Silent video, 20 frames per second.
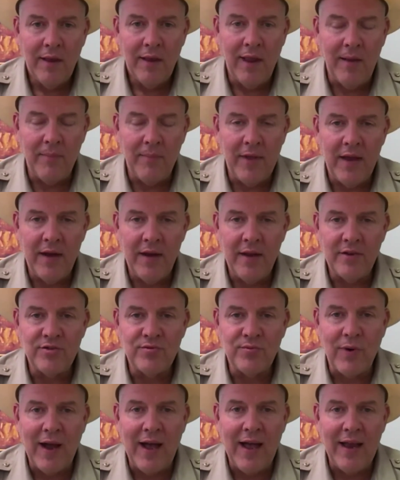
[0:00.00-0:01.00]
yep, that
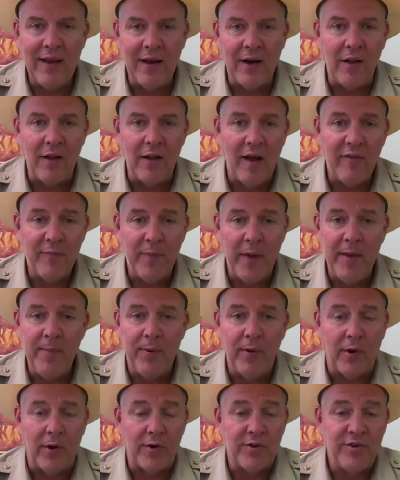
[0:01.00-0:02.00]
is right. And a lot of
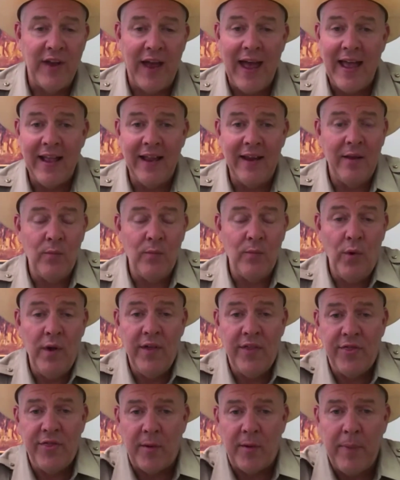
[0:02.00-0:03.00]
people are tagging it
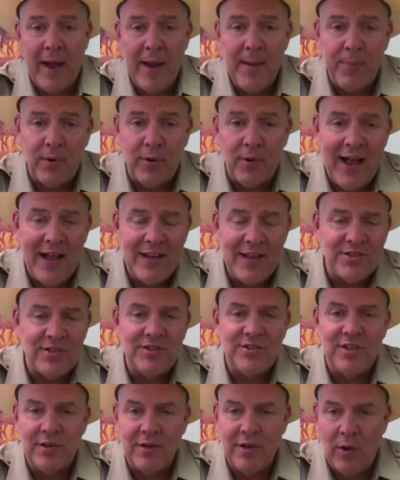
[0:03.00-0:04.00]
with their paper
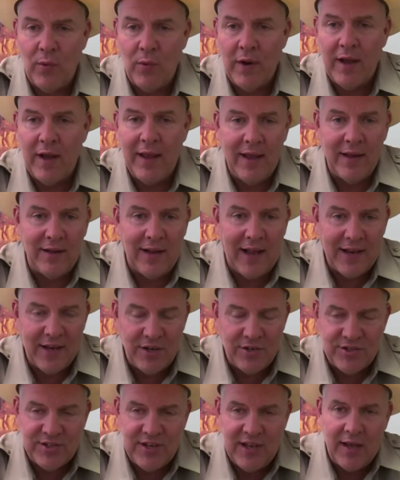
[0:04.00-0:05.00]
license and going ahead, like
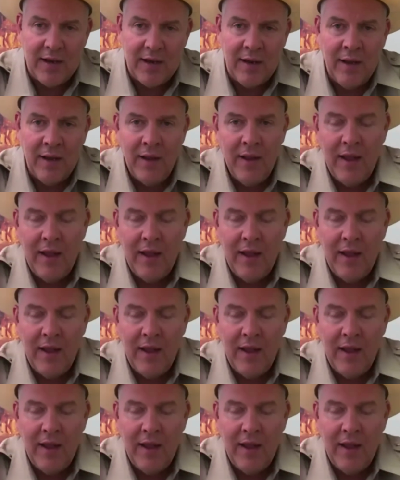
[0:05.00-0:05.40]
you said,